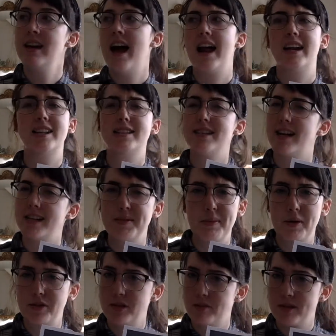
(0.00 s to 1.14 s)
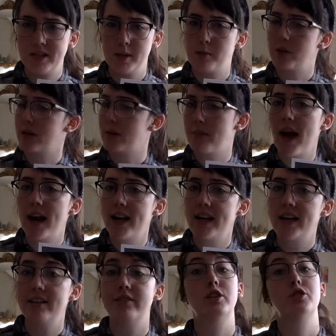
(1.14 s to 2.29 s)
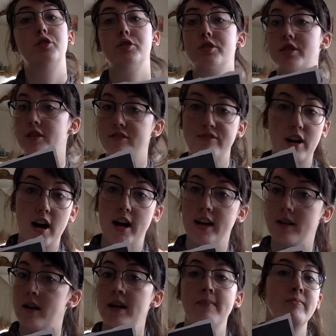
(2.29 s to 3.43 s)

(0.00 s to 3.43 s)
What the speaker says: And it's not supposed to be super competitive, it's just a fun